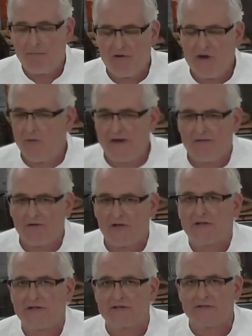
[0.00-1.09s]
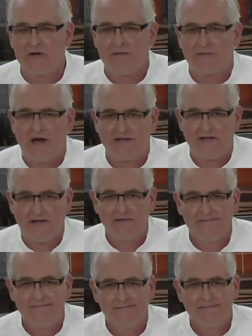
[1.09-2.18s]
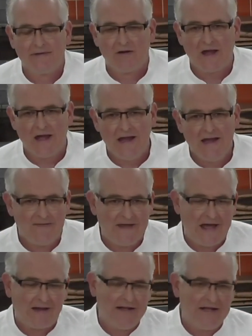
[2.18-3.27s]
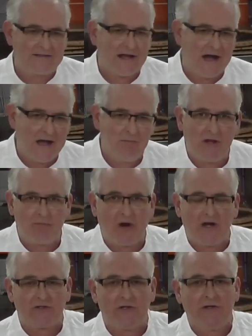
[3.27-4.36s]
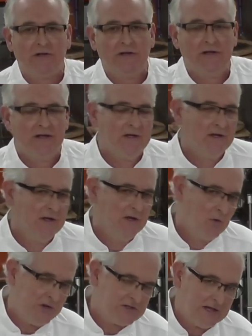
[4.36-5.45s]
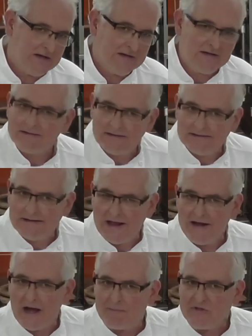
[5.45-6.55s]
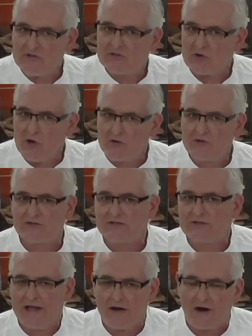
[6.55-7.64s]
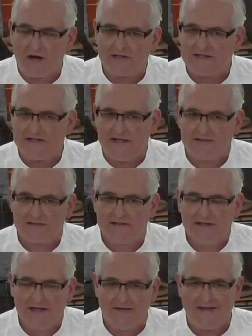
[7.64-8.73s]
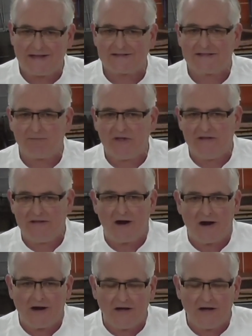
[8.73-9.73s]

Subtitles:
but nobody ever looks at the sodium content. Okay, and that leads to high blood pressure, which can end up in strokes and heart disease. And that's something that